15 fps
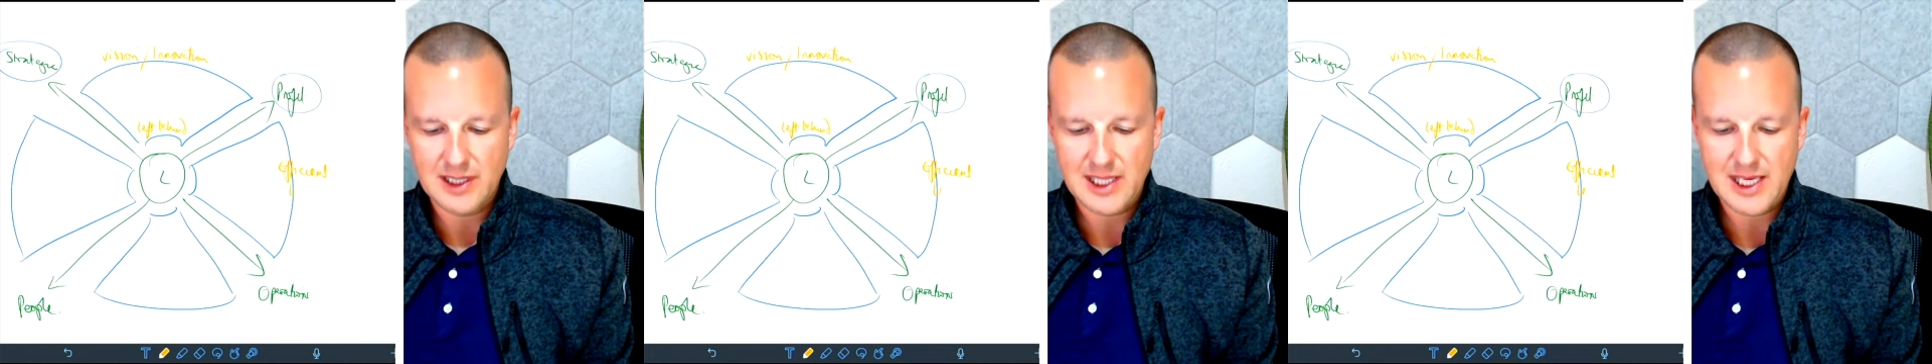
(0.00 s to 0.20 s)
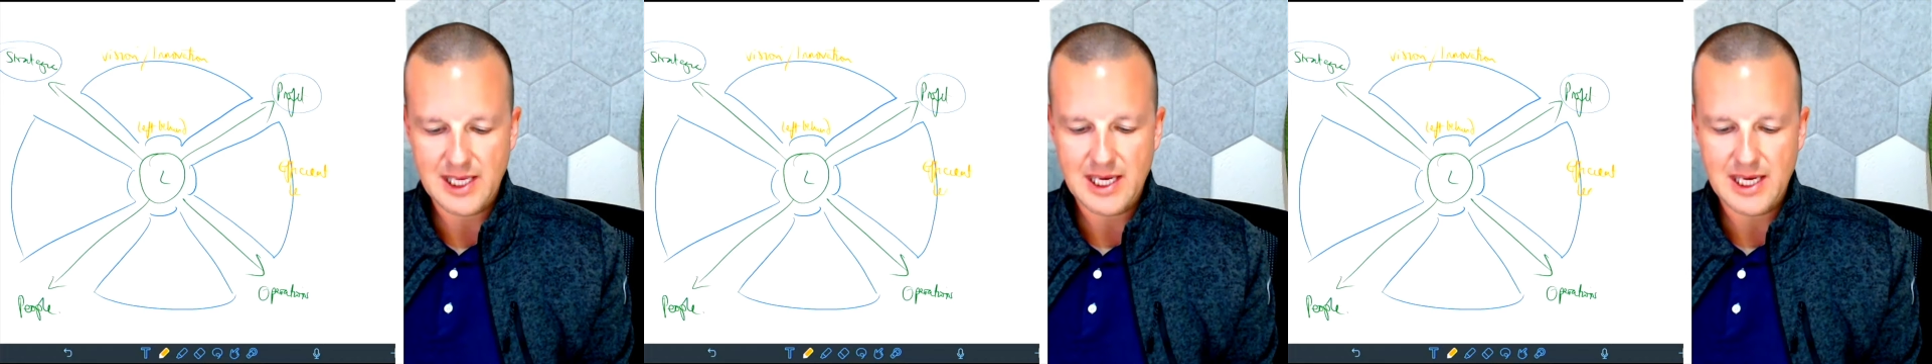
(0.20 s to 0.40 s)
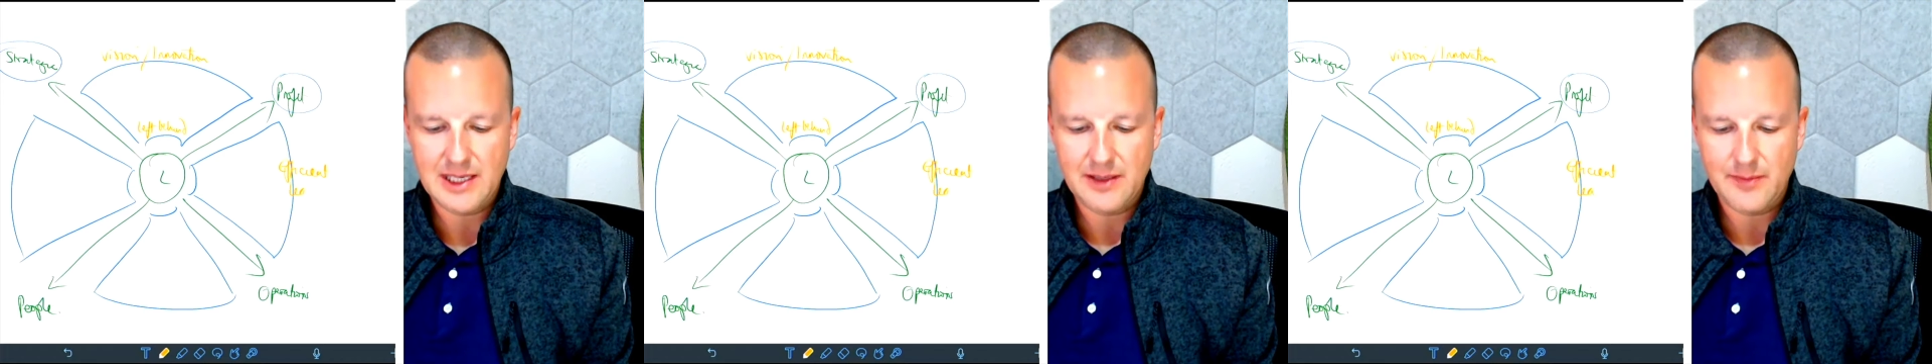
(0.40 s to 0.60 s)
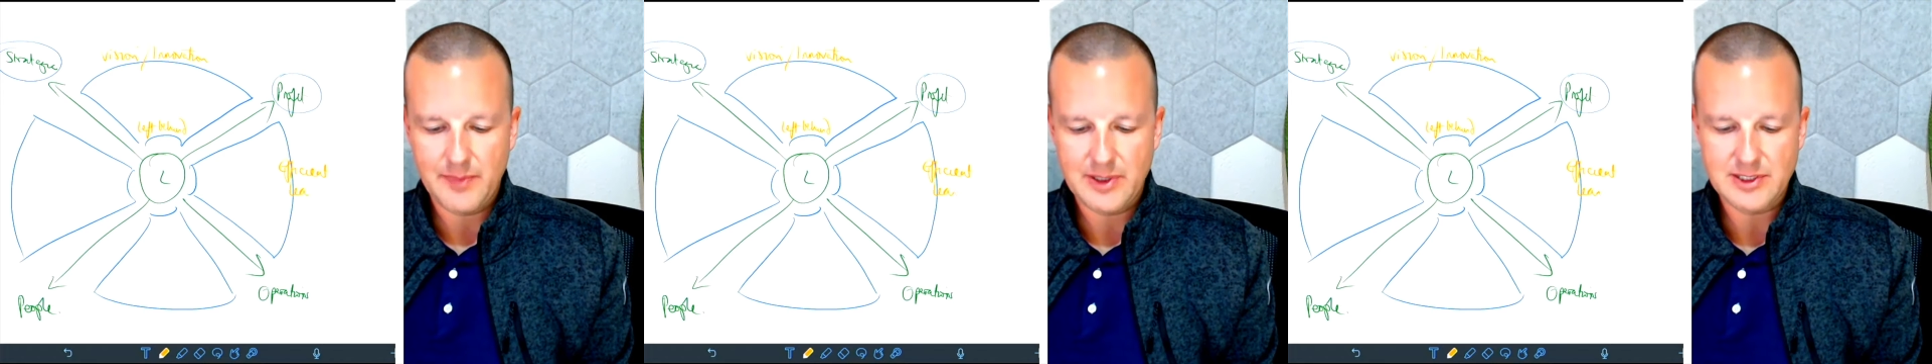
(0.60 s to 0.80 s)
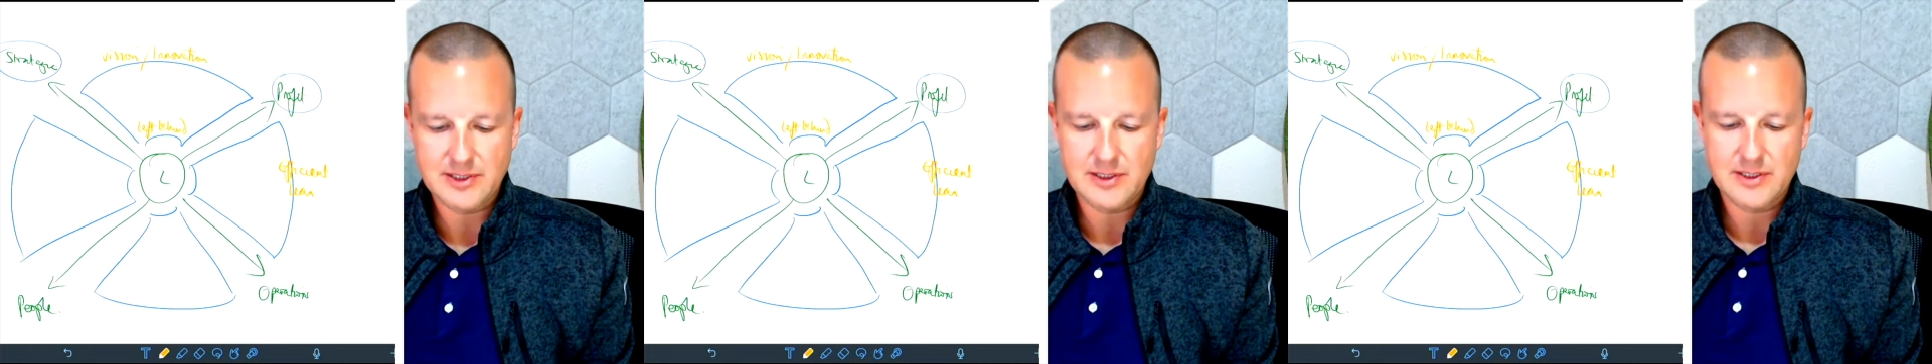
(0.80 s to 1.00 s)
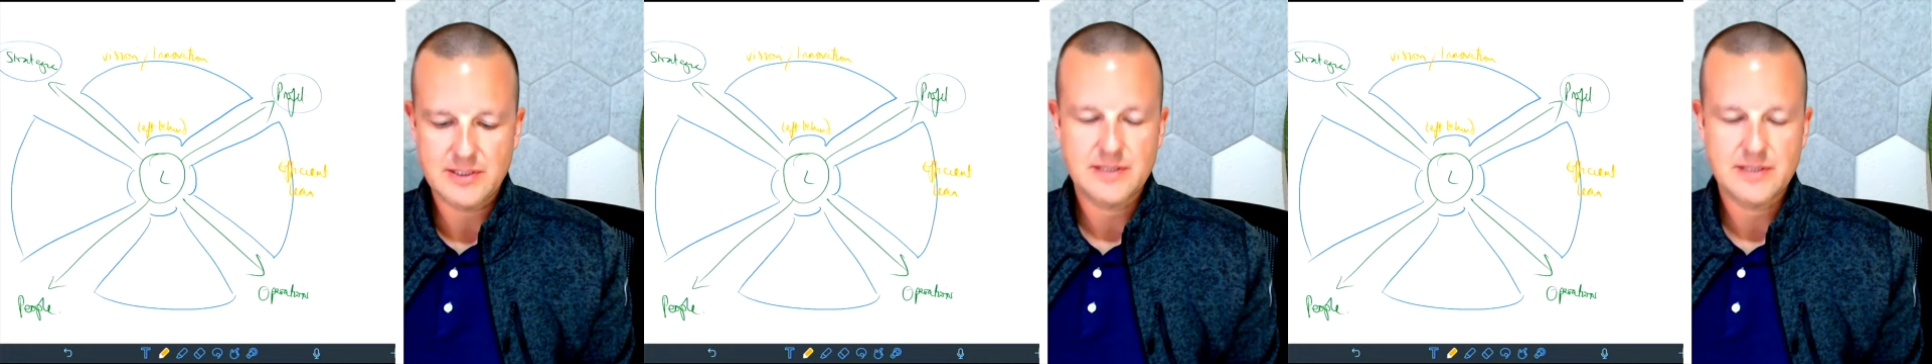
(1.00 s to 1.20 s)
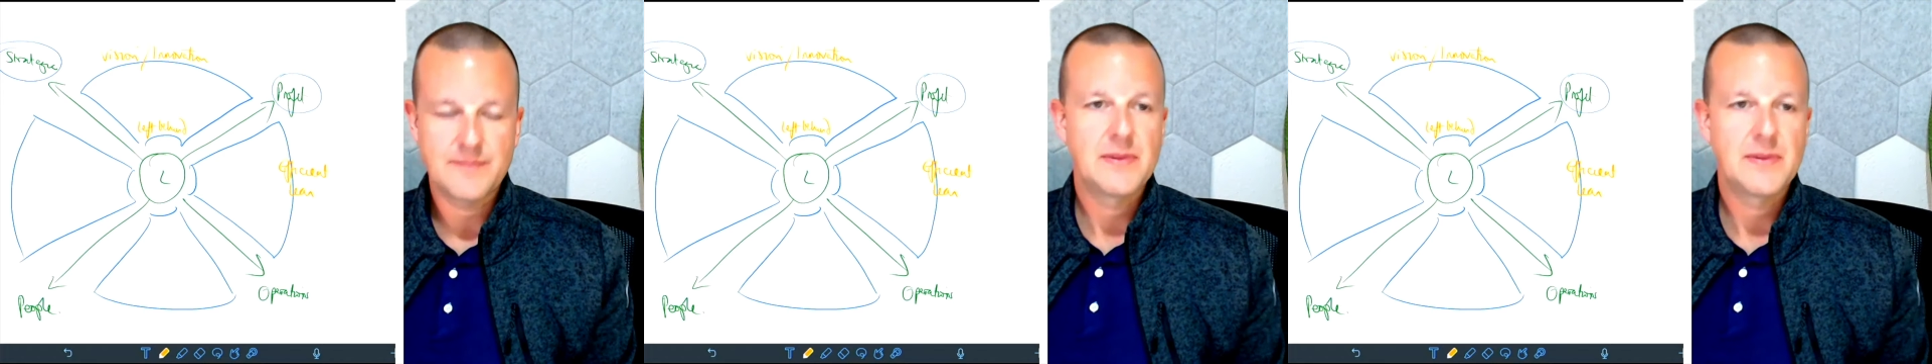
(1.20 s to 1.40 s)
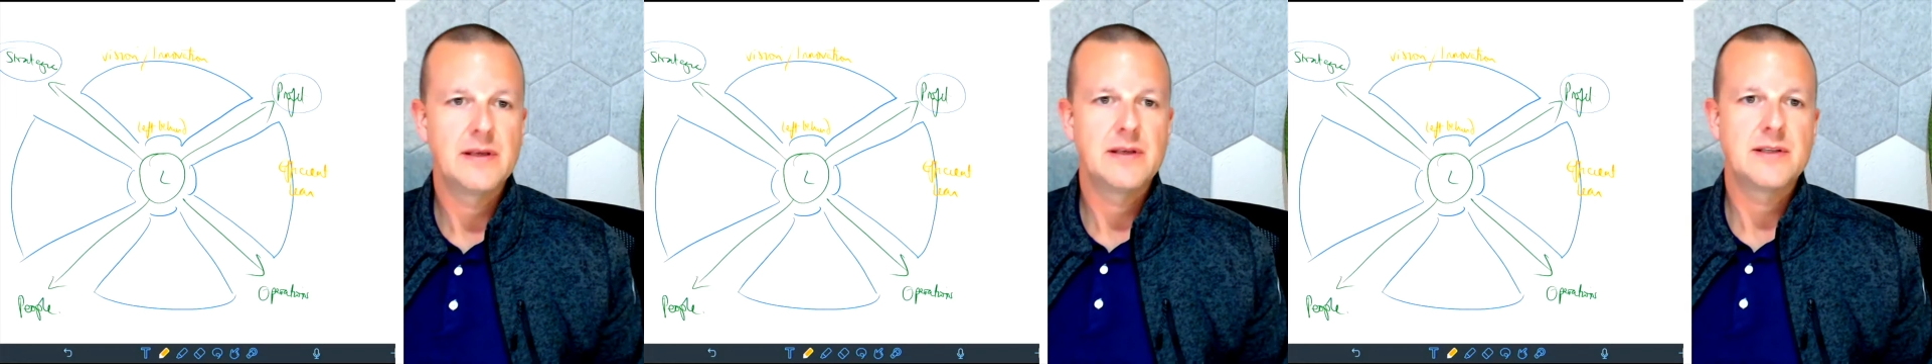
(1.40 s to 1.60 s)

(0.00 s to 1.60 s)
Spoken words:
lean business.